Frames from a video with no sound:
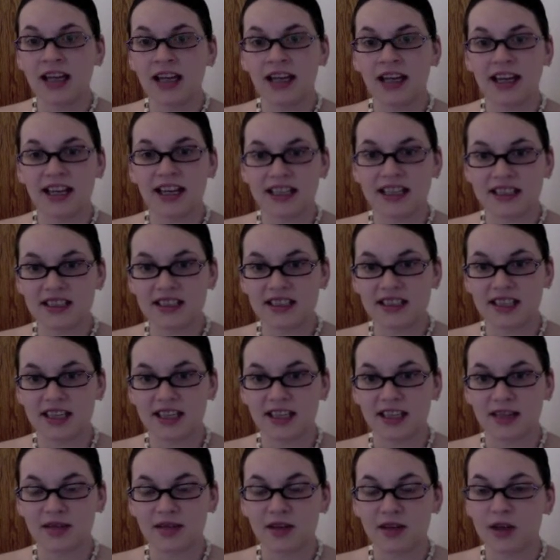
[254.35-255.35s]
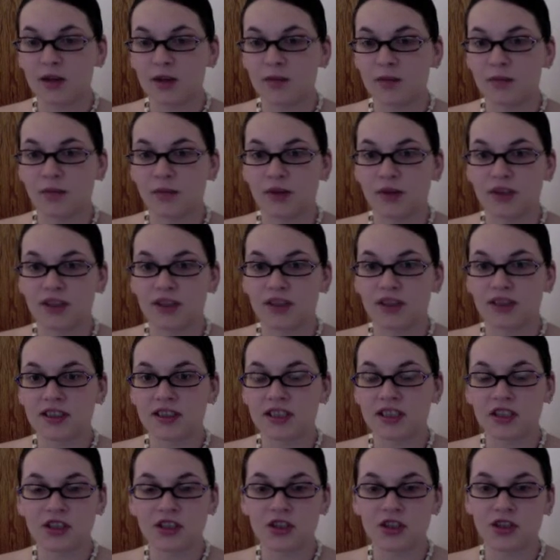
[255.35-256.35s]
I hate to say it, but
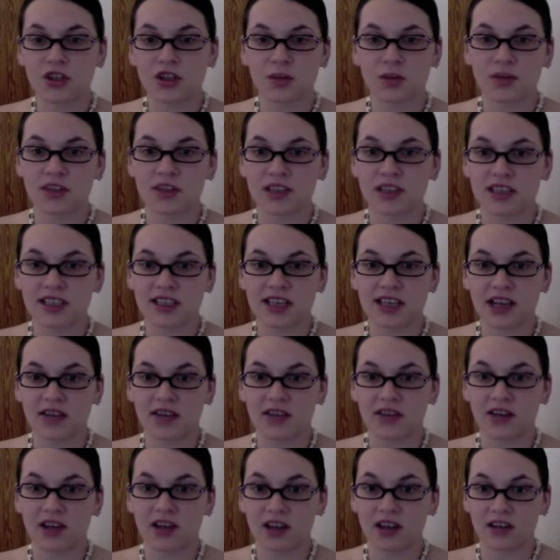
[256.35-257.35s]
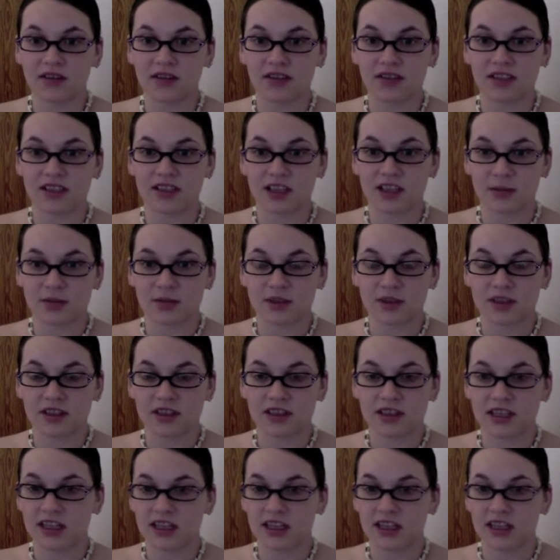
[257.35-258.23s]
since German does have a lot of exceptions,